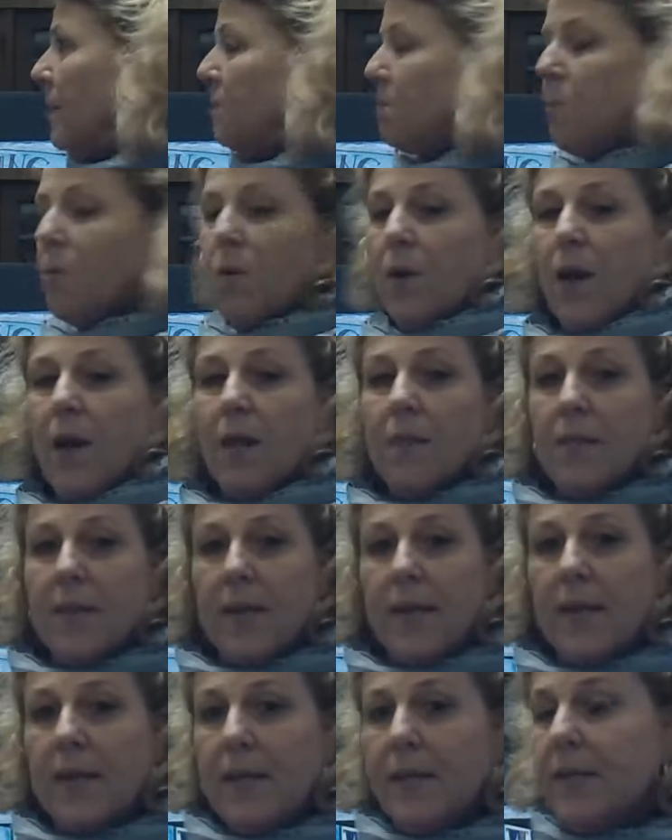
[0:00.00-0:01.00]
to point out
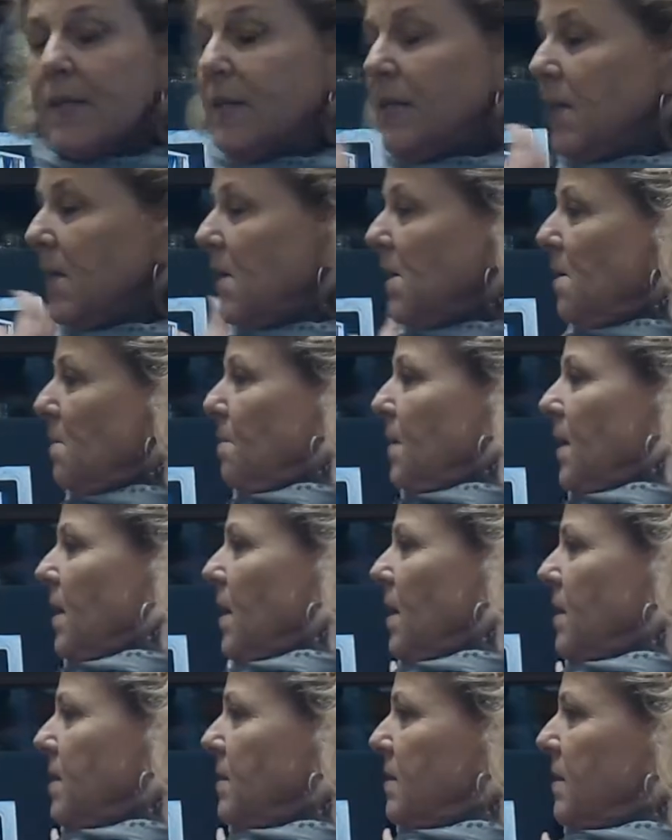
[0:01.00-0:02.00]
these
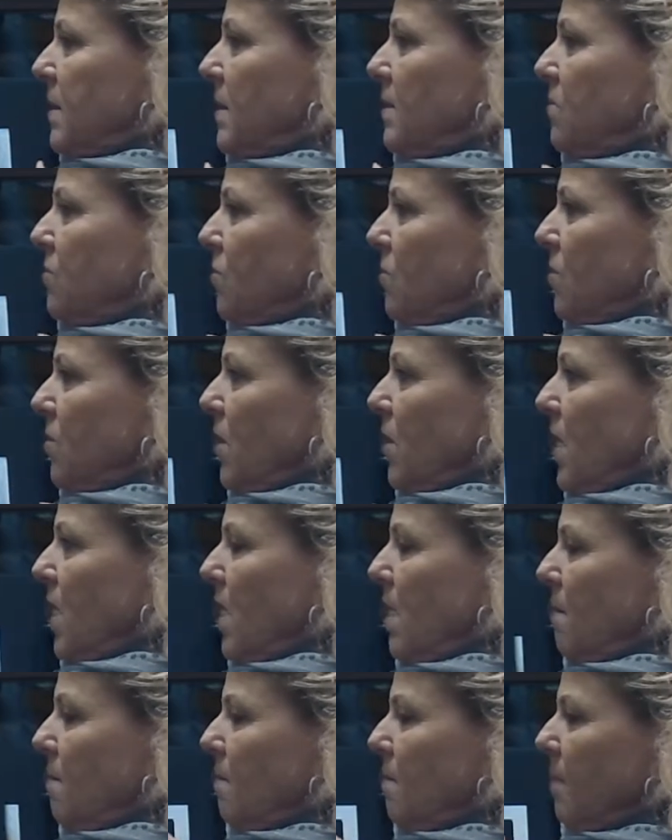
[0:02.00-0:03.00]
because these are
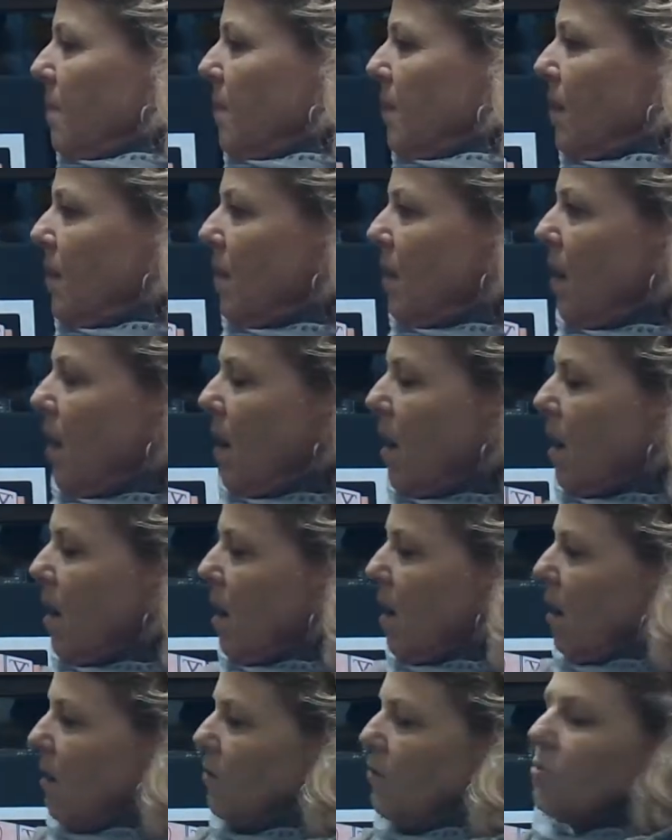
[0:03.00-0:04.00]
um, our
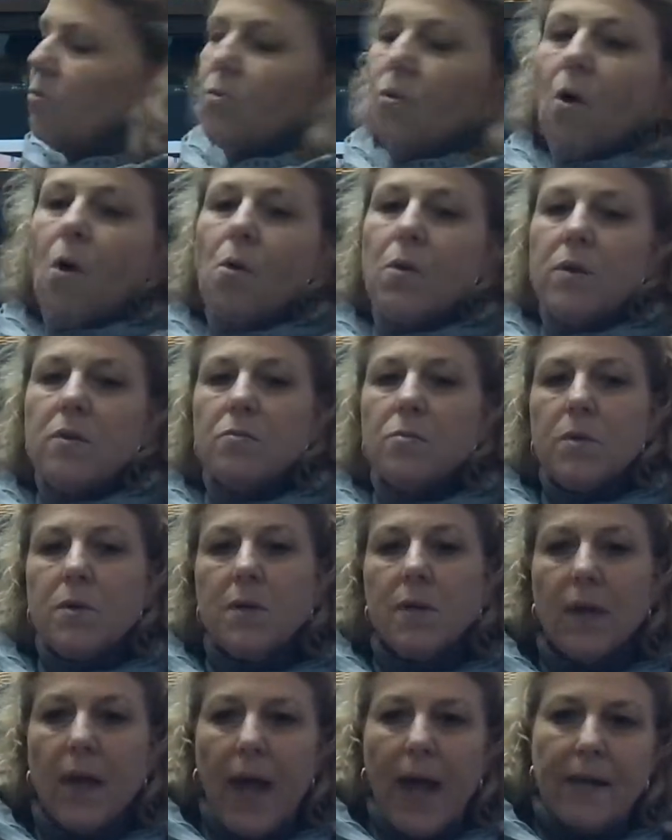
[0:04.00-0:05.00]
color drawings we
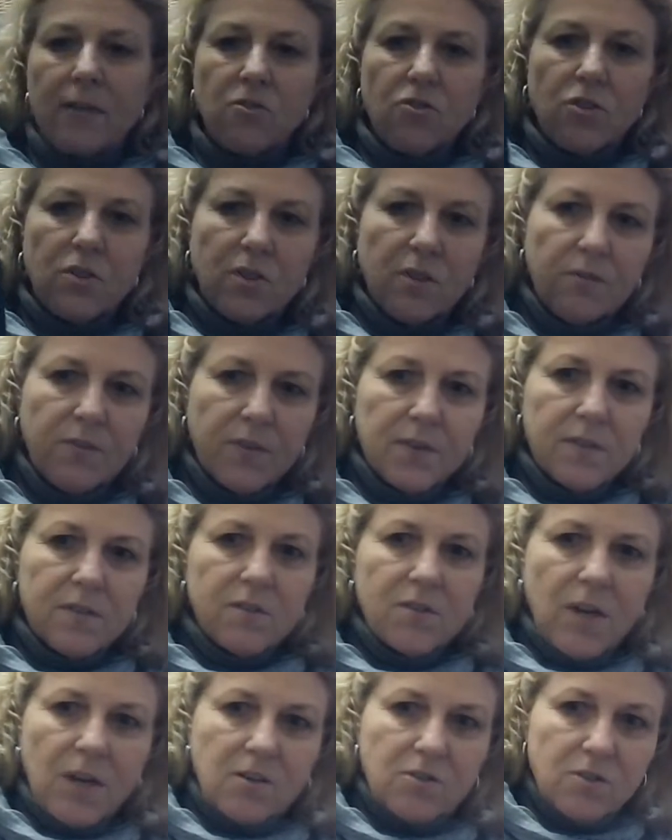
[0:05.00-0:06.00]
did last year for the
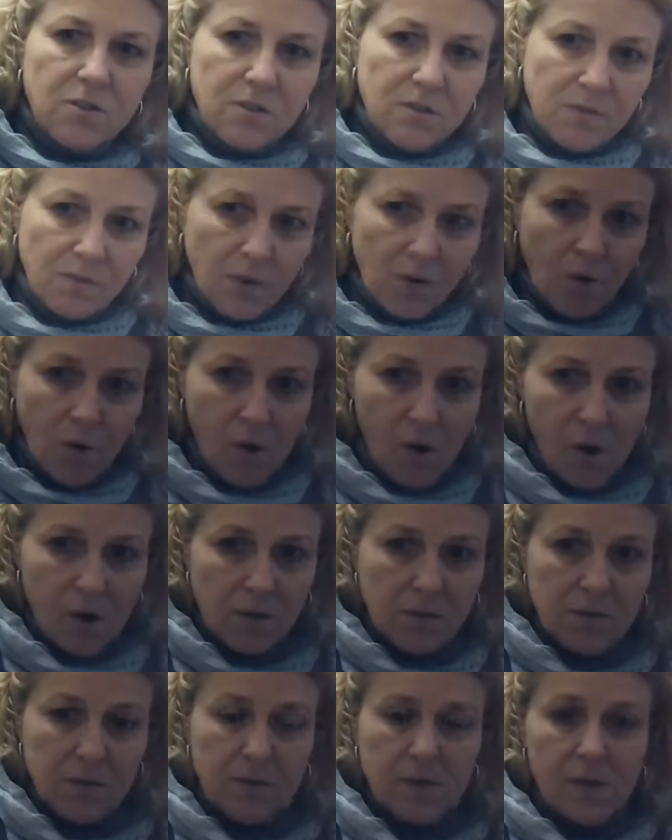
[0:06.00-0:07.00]
Stations of the
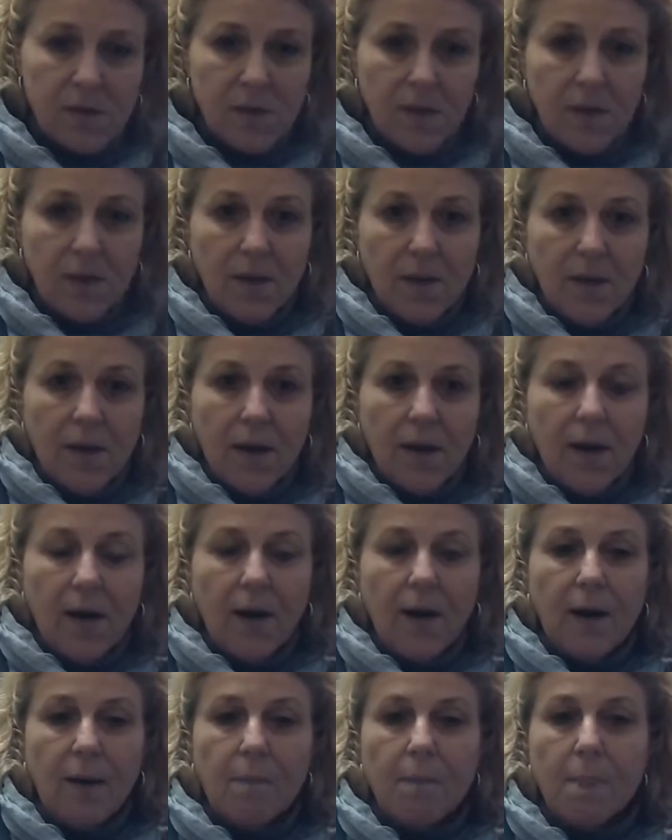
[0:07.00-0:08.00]
Cross.
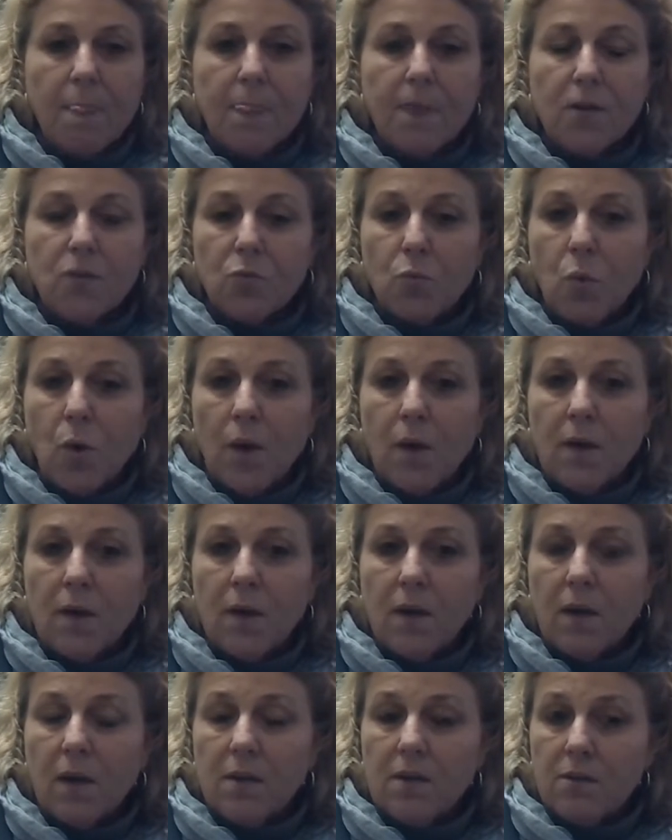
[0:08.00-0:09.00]
Um, there's
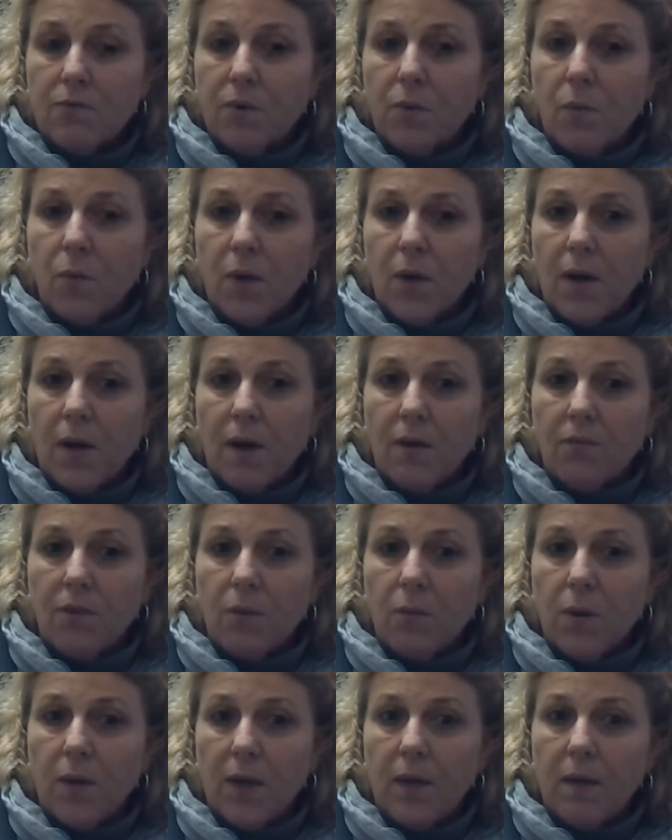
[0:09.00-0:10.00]
one, a different one every
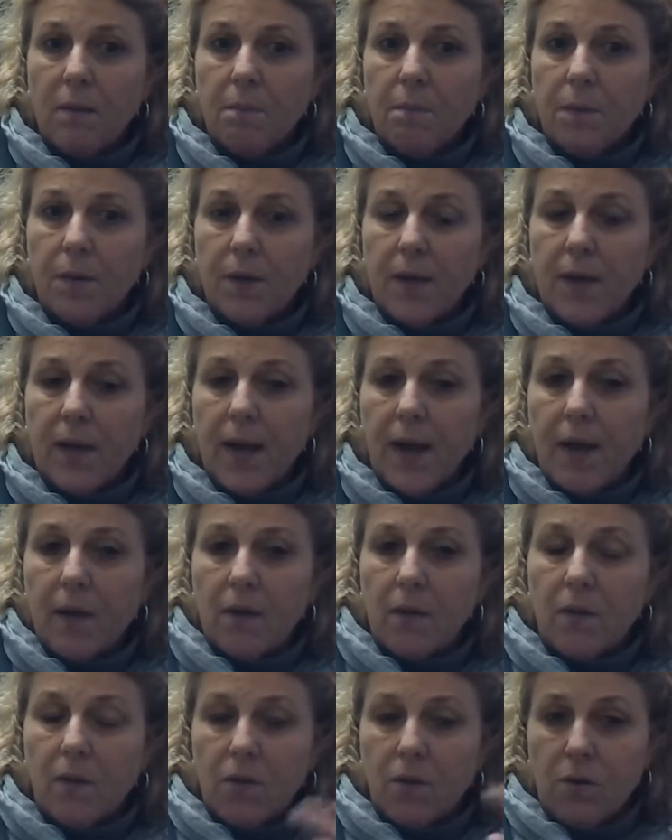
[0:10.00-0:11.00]
week, putting out
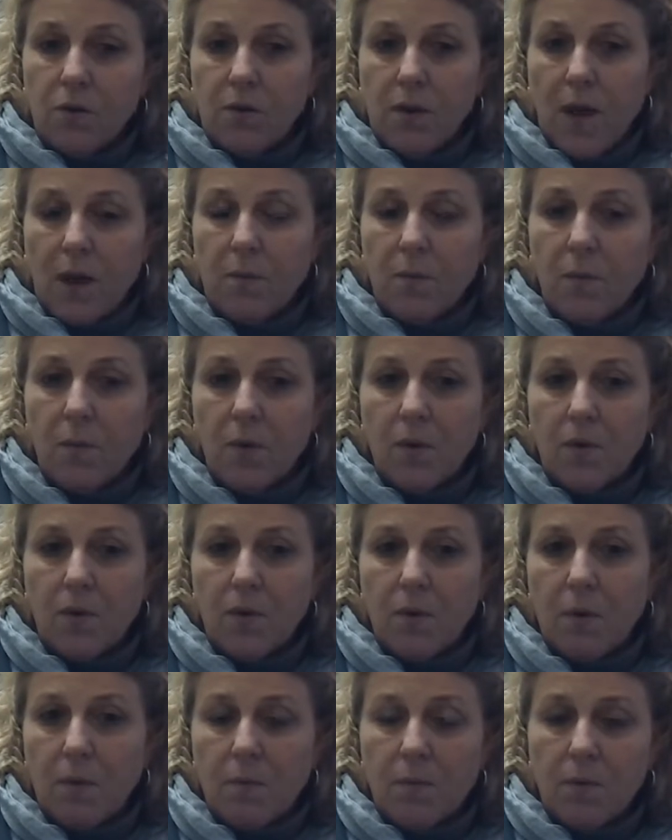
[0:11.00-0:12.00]
on the table where
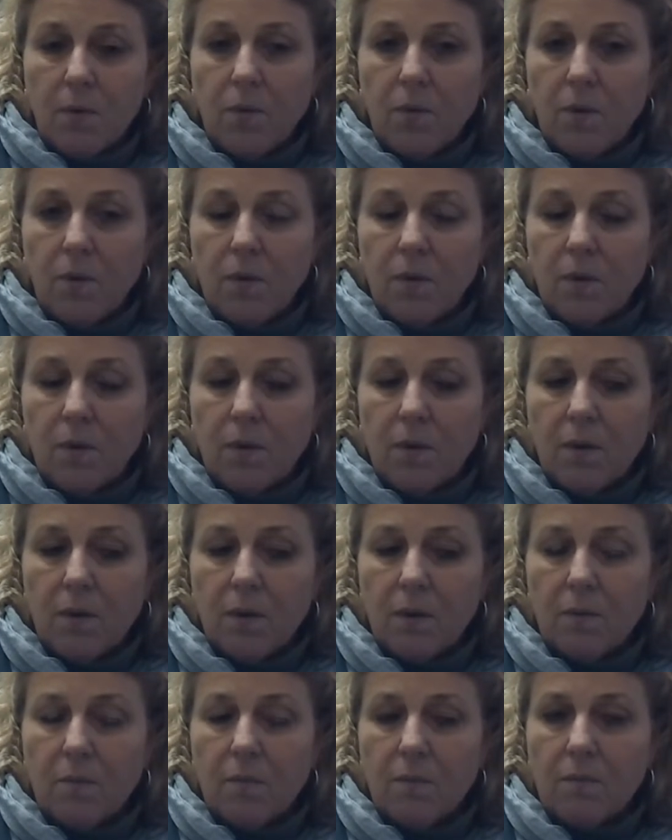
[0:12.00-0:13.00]
the
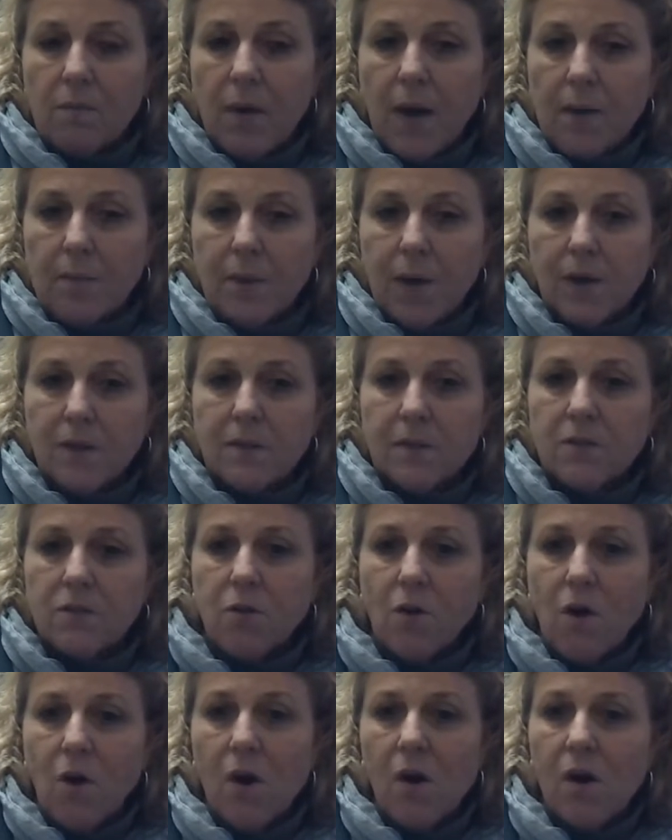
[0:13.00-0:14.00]
the mite boxes
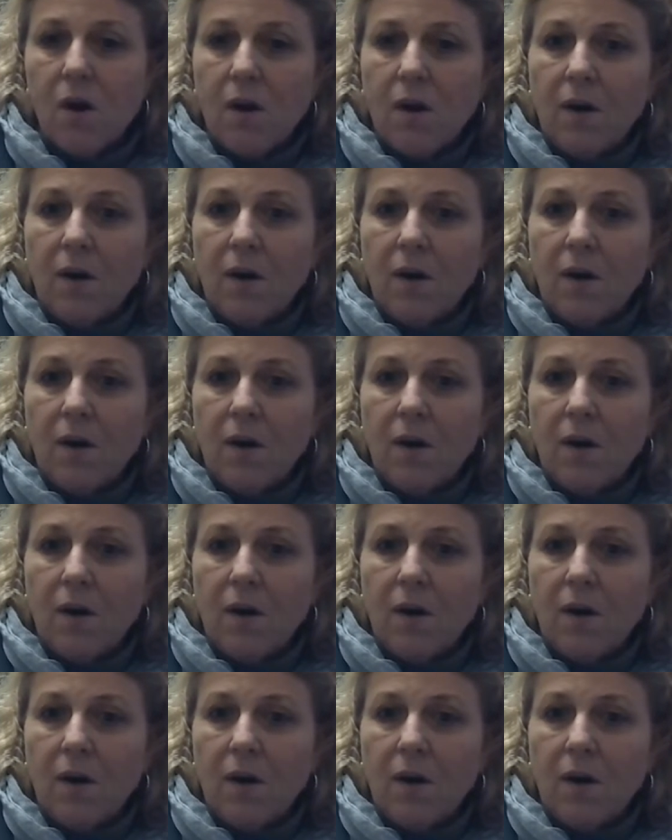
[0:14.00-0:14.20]
are.